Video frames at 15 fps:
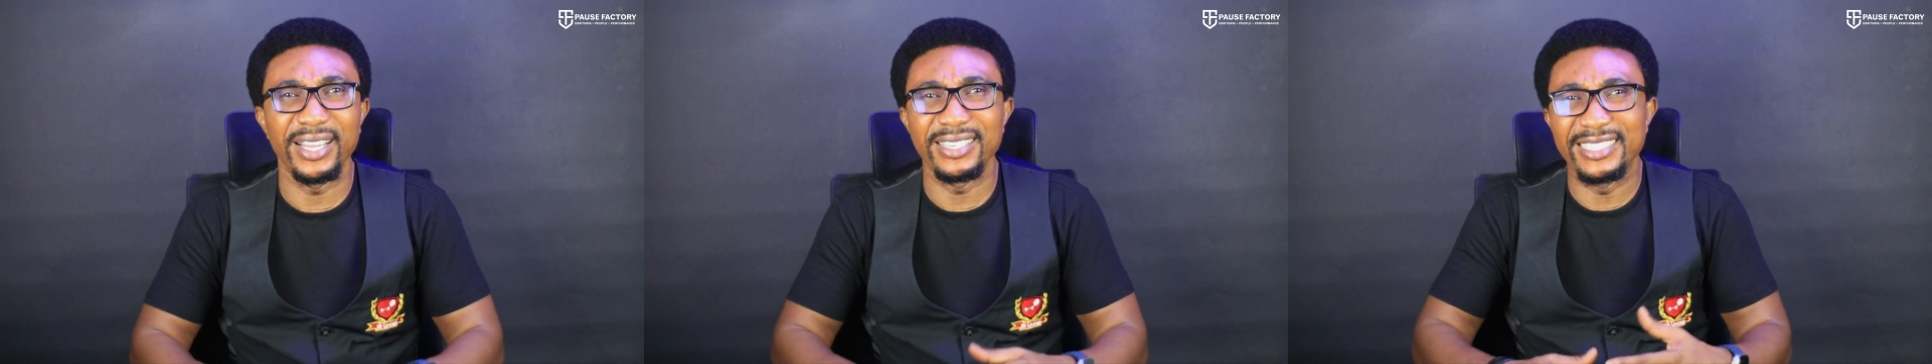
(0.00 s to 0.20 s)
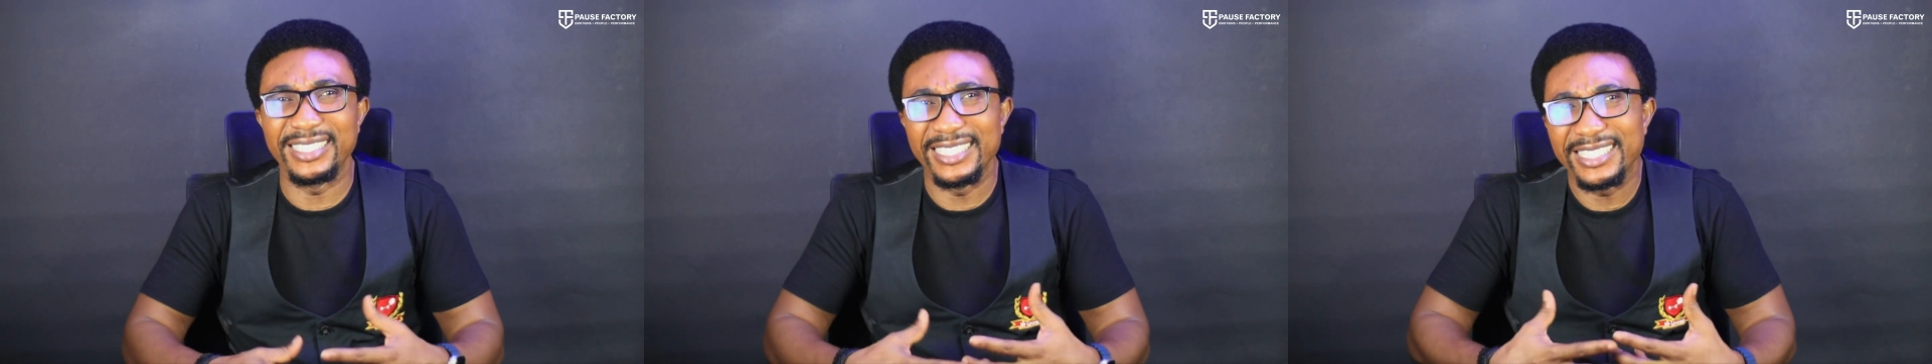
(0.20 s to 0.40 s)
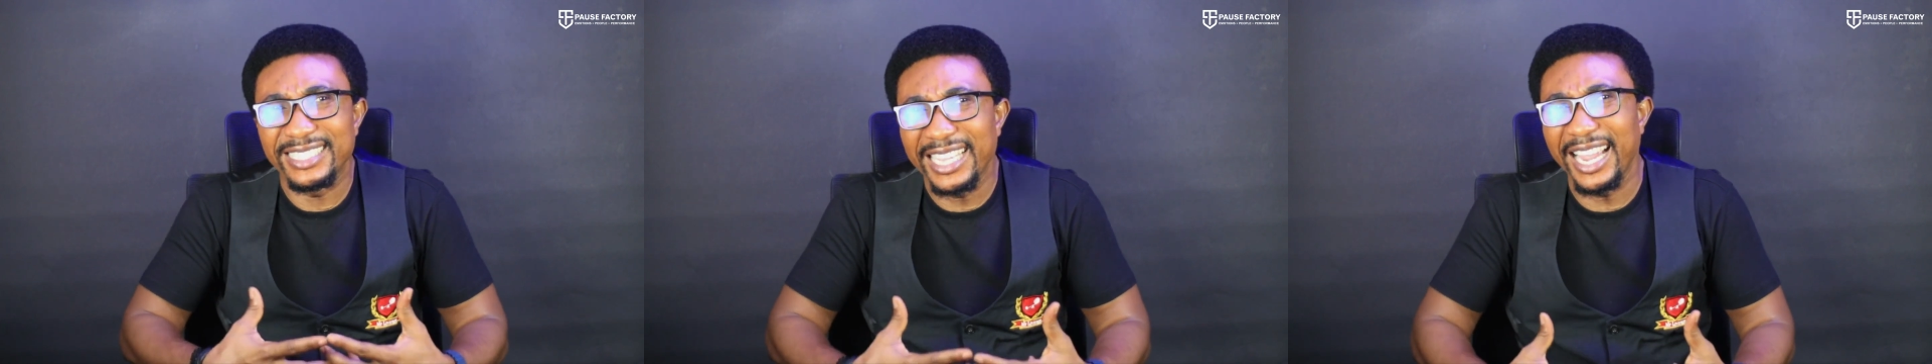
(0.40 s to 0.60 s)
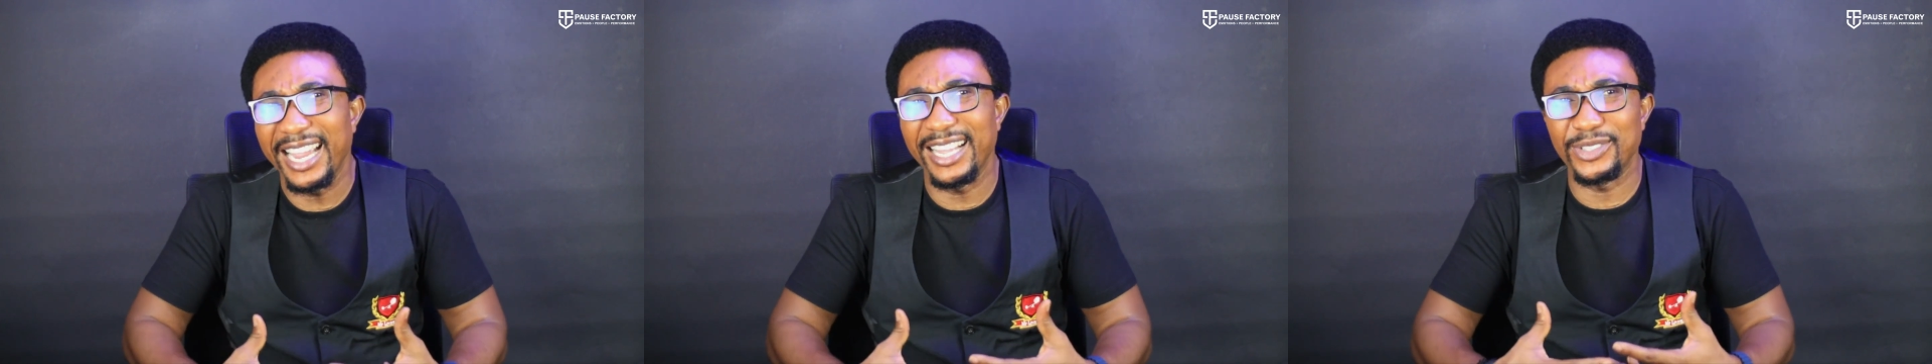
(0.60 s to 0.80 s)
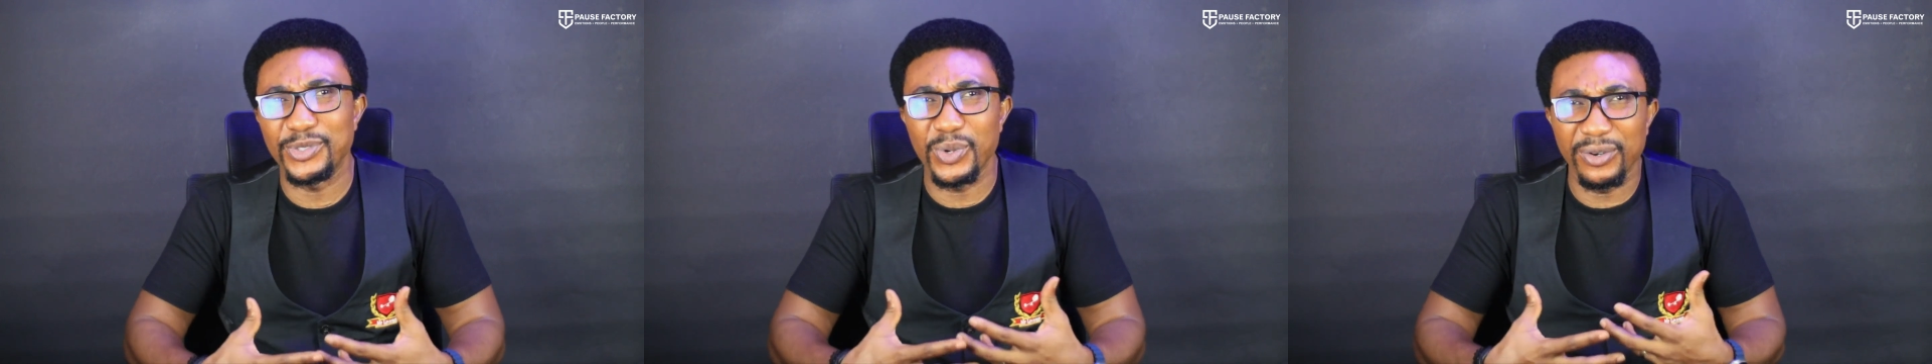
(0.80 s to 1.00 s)
a
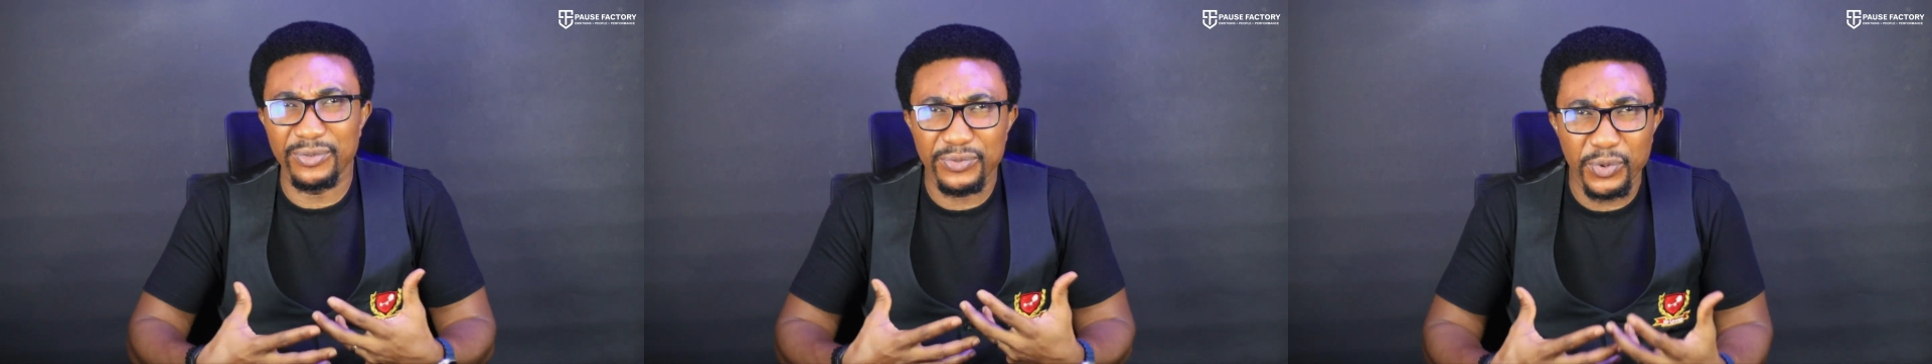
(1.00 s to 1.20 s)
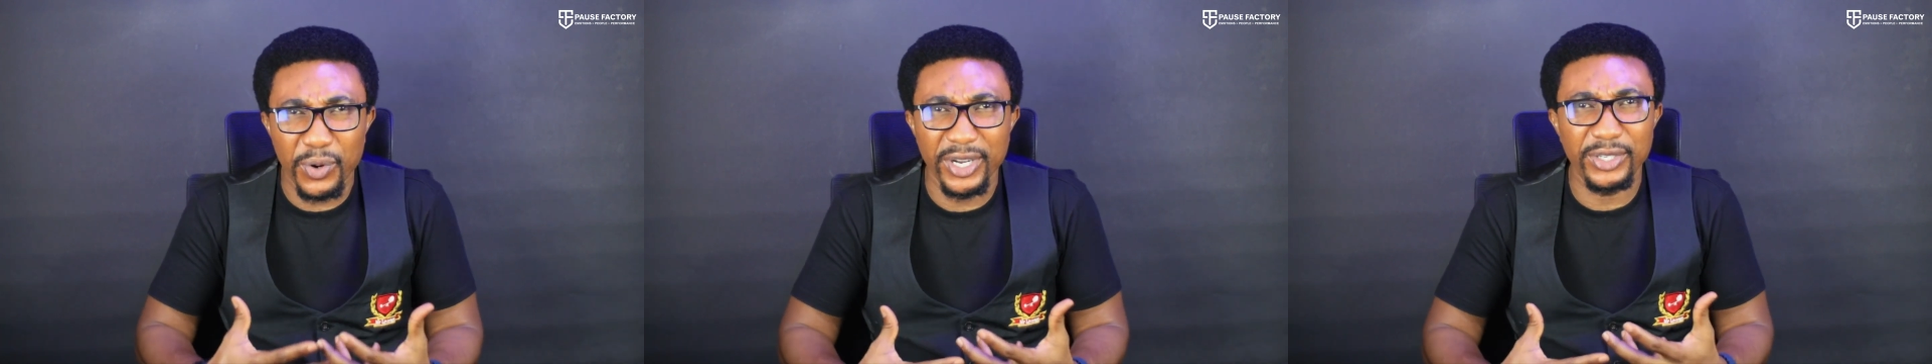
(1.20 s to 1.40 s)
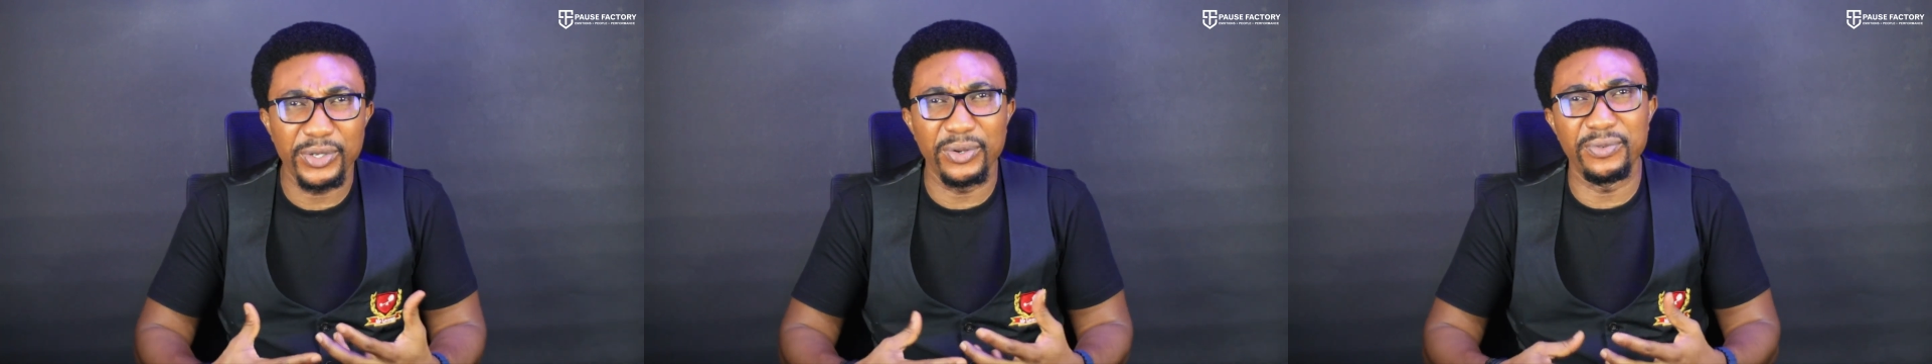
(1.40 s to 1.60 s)
desire to avoid